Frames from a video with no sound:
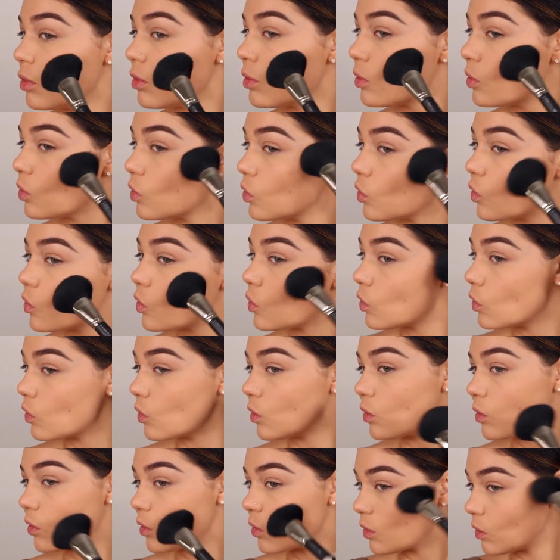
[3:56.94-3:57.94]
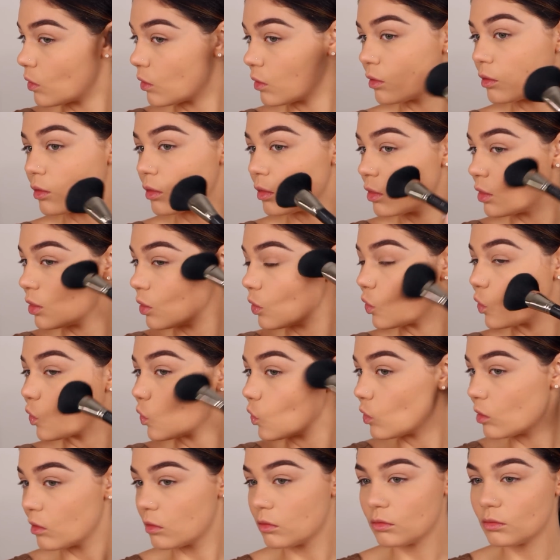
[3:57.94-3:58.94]

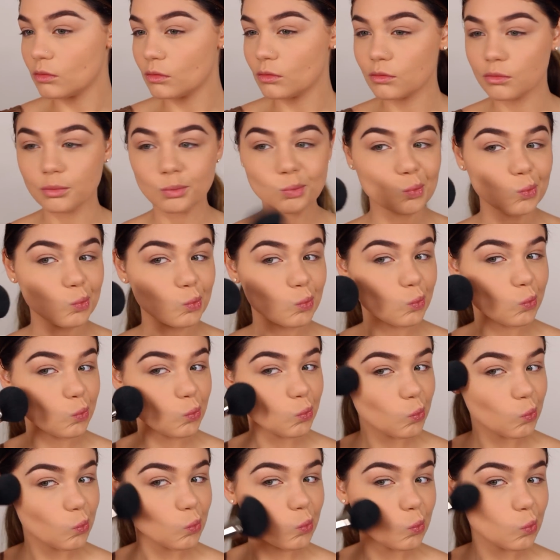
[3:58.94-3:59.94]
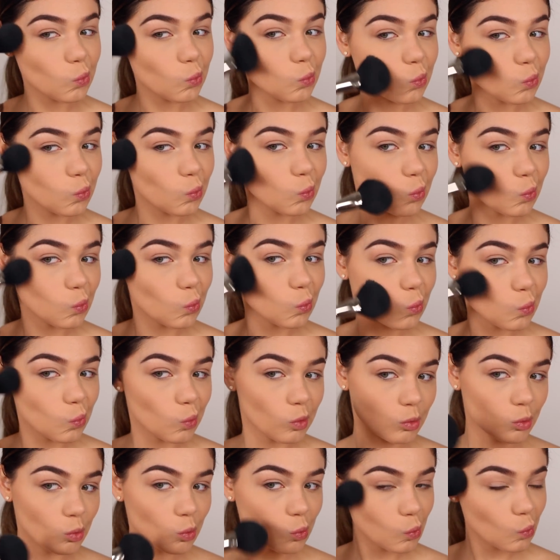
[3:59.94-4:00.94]

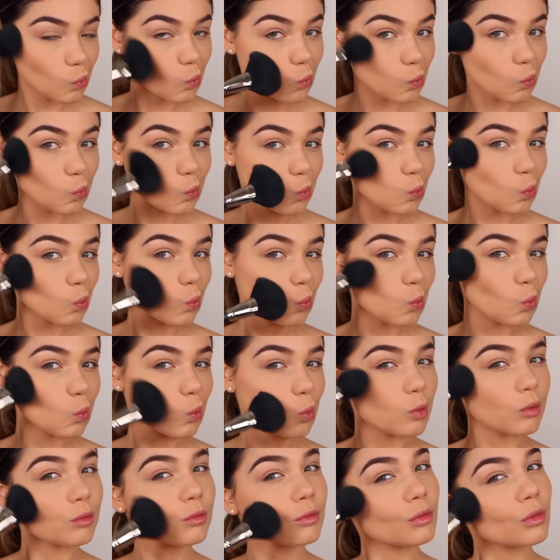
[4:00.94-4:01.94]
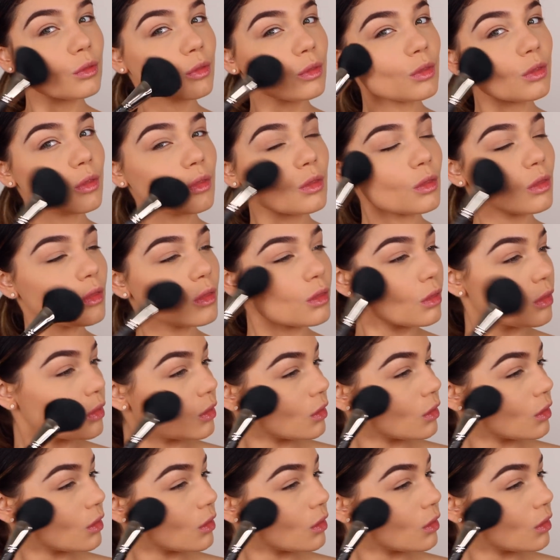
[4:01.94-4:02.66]
(silence)